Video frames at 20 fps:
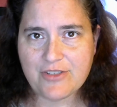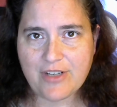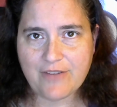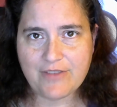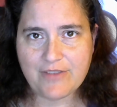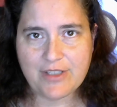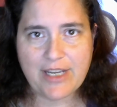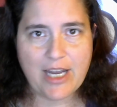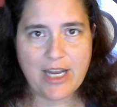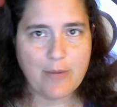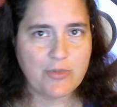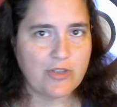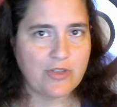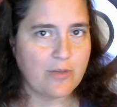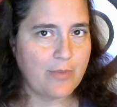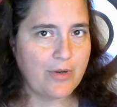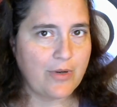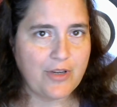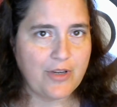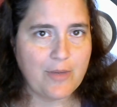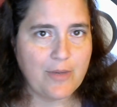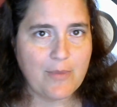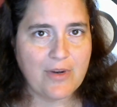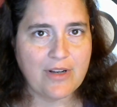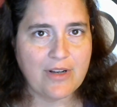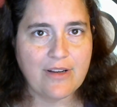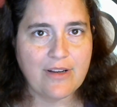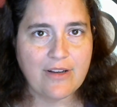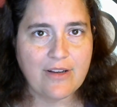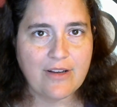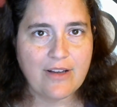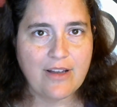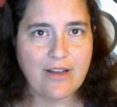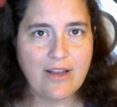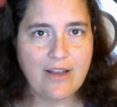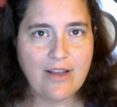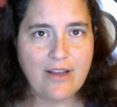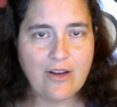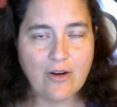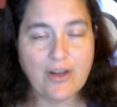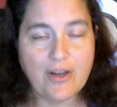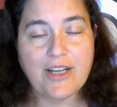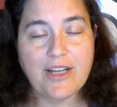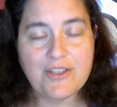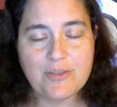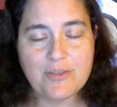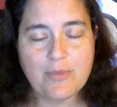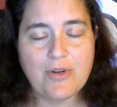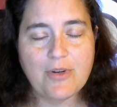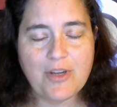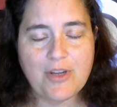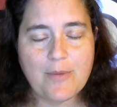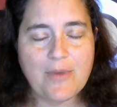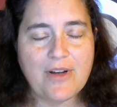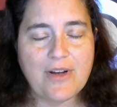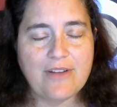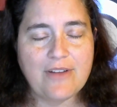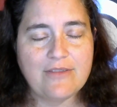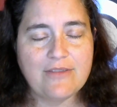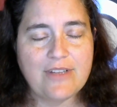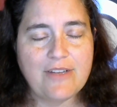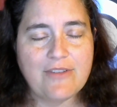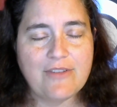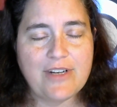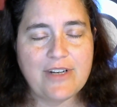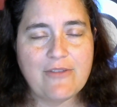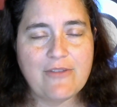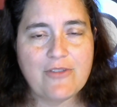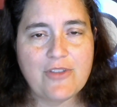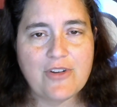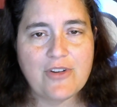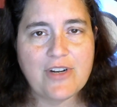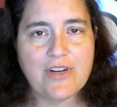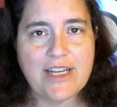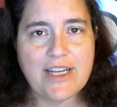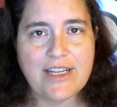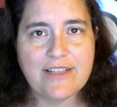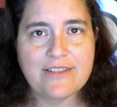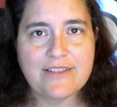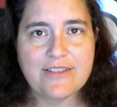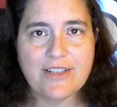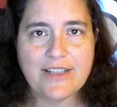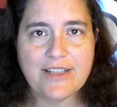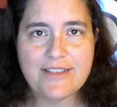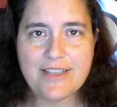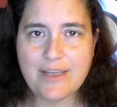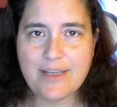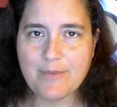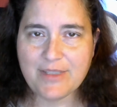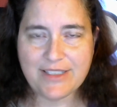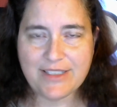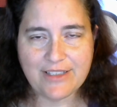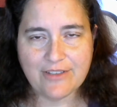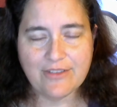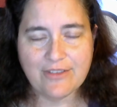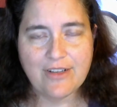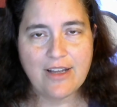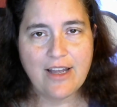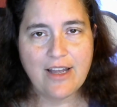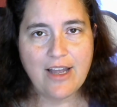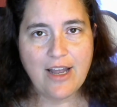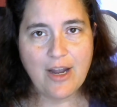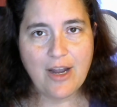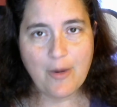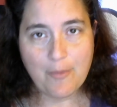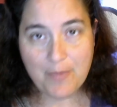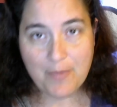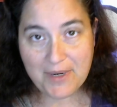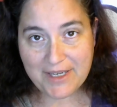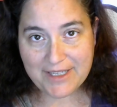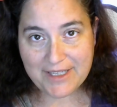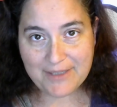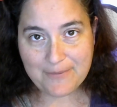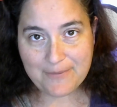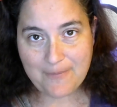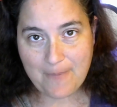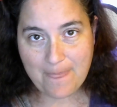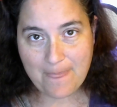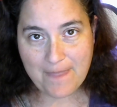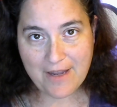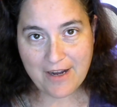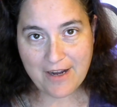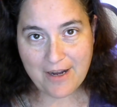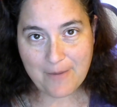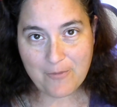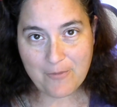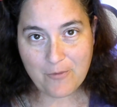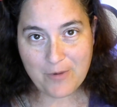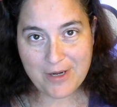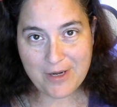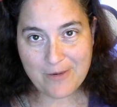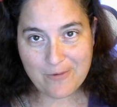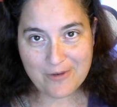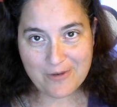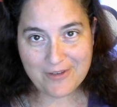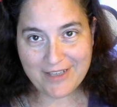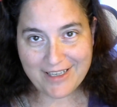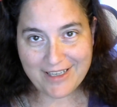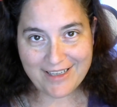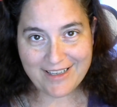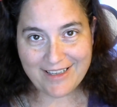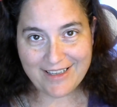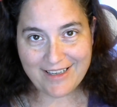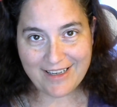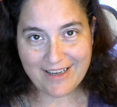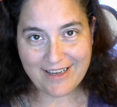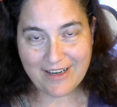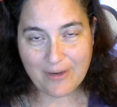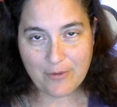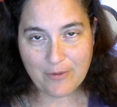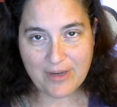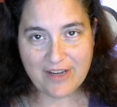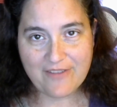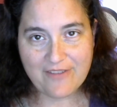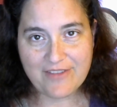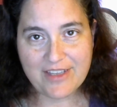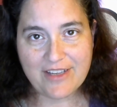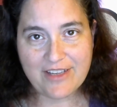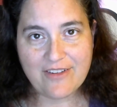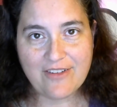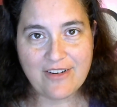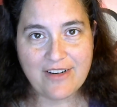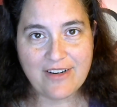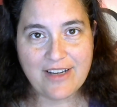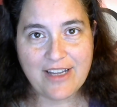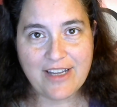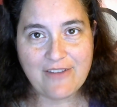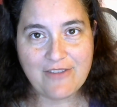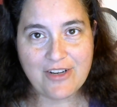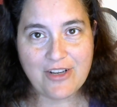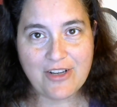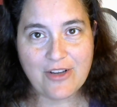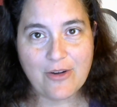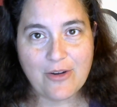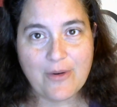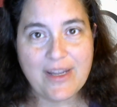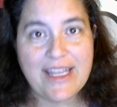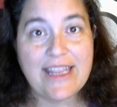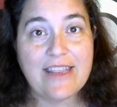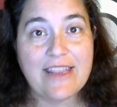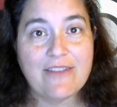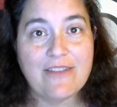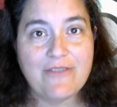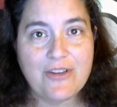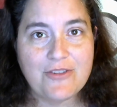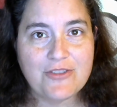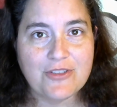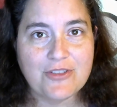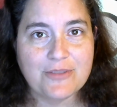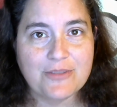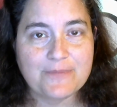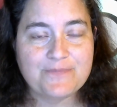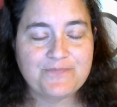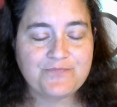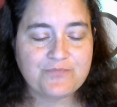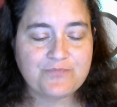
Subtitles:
You have to capture a Pokemon or catch a Pokemon every day for 30 days. So that's not a big deal. But we will get it, and I will have that on a video in the future.